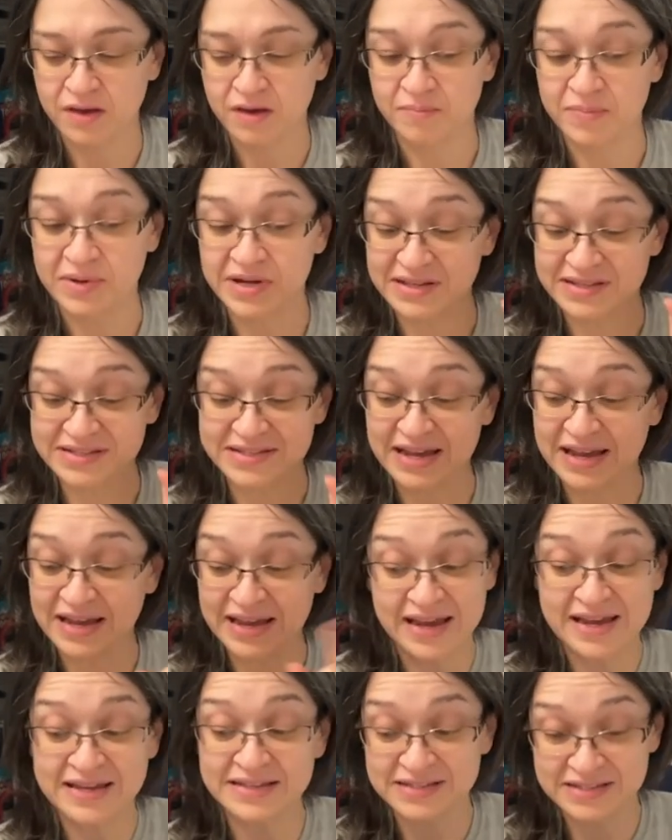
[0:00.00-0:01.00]
But
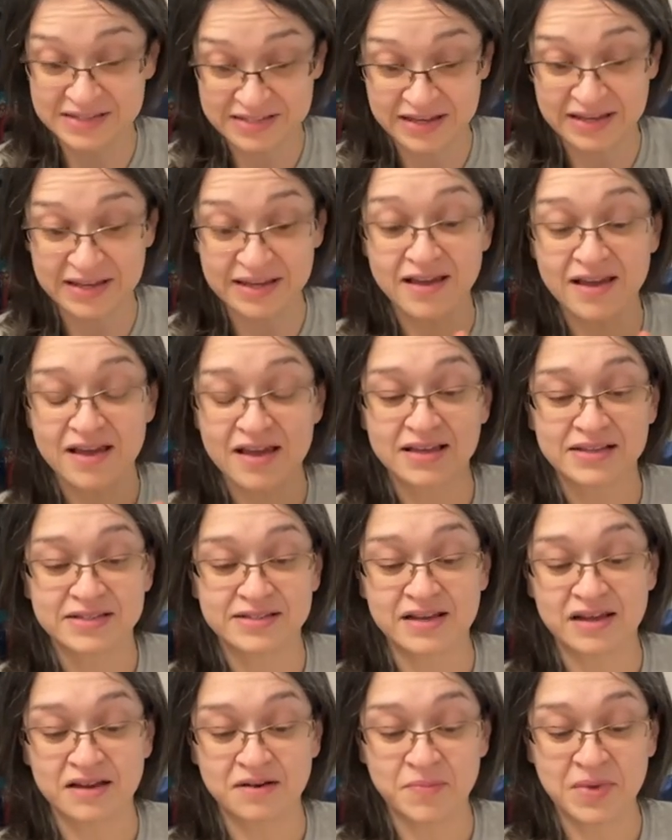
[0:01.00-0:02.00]
Diane C sent